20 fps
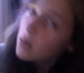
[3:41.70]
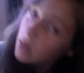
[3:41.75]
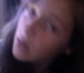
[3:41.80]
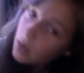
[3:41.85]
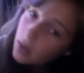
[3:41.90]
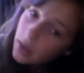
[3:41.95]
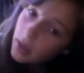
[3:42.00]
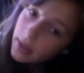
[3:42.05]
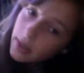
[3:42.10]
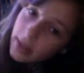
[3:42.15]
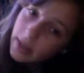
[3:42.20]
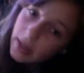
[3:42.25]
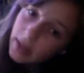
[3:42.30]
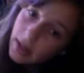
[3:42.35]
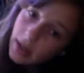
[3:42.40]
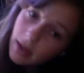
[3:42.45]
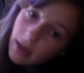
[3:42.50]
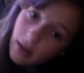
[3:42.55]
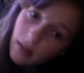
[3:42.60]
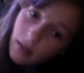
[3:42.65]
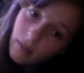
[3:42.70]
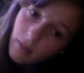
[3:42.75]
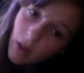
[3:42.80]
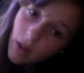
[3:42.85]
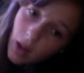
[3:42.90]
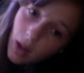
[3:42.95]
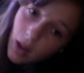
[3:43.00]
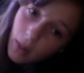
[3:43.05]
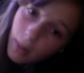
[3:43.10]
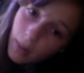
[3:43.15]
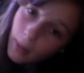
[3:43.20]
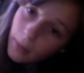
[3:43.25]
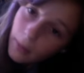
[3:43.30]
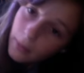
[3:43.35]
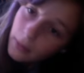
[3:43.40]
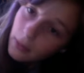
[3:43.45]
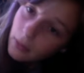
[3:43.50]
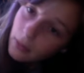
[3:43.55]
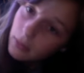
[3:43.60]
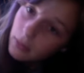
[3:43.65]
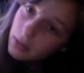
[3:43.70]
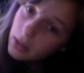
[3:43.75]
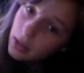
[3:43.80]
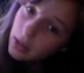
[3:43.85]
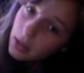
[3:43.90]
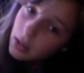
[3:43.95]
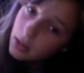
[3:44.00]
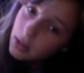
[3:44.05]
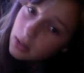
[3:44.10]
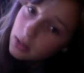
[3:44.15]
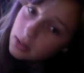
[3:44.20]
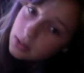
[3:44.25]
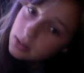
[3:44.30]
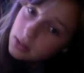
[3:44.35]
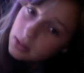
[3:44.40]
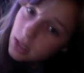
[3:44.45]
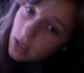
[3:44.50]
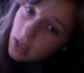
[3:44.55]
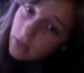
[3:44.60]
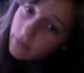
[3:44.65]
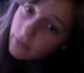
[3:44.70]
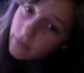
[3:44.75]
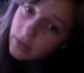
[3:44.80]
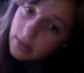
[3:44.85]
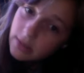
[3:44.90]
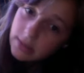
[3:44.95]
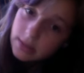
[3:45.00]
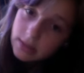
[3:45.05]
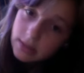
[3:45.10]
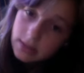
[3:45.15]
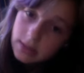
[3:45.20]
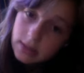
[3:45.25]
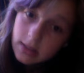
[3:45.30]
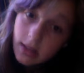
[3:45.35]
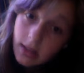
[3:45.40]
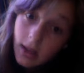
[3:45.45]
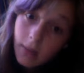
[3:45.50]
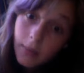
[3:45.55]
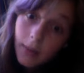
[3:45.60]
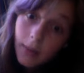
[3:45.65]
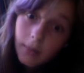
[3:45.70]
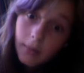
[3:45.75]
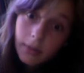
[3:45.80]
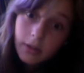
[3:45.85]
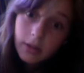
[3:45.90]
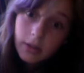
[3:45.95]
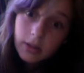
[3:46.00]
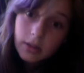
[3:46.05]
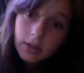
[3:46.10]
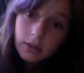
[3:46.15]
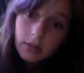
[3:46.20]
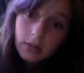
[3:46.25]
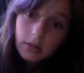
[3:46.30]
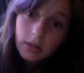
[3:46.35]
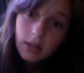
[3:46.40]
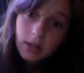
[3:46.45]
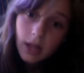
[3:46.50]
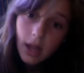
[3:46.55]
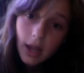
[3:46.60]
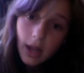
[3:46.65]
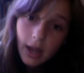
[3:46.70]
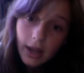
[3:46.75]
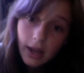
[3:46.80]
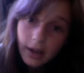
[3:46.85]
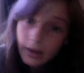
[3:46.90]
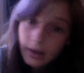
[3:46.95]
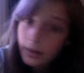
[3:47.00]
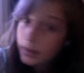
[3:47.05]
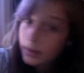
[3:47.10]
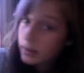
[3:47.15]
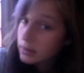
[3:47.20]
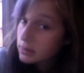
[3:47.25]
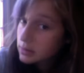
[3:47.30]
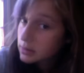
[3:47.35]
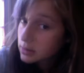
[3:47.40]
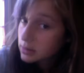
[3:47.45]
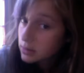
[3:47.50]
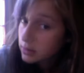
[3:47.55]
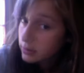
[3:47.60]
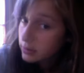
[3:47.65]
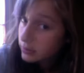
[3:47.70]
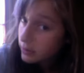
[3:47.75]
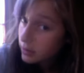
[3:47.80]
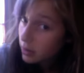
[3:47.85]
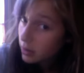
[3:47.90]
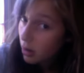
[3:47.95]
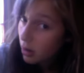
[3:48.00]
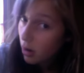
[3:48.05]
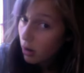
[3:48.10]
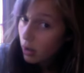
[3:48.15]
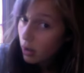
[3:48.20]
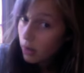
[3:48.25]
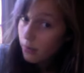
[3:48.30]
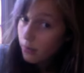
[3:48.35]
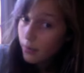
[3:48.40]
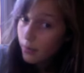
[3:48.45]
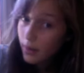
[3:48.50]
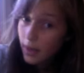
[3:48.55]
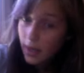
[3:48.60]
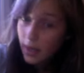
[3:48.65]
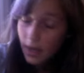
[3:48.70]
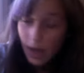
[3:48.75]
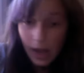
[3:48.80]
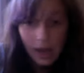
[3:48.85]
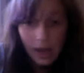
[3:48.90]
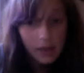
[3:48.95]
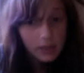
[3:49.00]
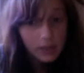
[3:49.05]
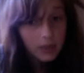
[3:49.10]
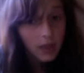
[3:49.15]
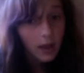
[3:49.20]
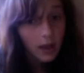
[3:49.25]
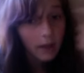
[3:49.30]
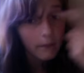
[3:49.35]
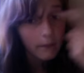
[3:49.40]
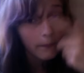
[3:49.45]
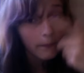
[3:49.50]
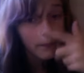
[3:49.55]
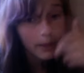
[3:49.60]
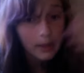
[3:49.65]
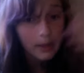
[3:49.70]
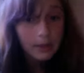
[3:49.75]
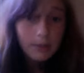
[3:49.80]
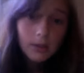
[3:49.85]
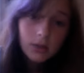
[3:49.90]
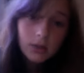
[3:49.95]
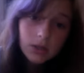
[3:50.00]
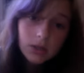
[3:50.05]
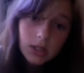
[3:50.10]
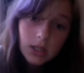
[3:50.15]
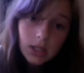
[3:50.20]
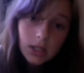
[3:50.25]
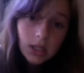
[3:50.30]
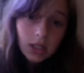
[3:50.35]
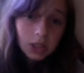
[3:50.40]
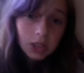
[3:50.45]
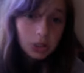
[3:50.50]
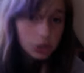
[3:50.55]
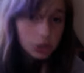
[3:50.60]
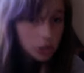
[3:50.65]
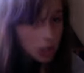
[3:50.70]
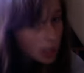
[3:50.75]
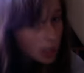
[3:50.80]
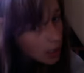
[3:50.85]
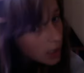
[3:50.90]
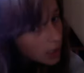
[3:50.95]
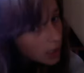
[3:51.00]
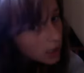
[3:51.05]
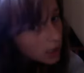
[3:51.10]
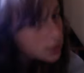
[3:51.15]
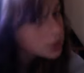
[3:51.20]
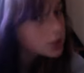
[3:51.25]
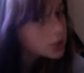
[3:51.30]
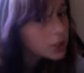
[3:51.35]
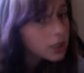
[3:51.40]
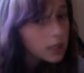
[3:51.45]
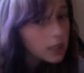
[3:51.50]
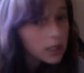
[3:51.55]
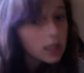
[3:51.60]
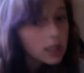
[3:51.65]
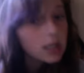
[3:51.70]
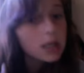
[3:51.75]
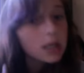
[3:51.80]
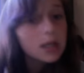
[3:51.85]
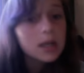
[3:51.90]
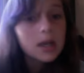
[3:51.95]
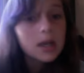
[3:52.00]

I can't have pepperoni and stuff. It's a bummer, literally. It's really hard, but I've been mostly eating chicken and turkey.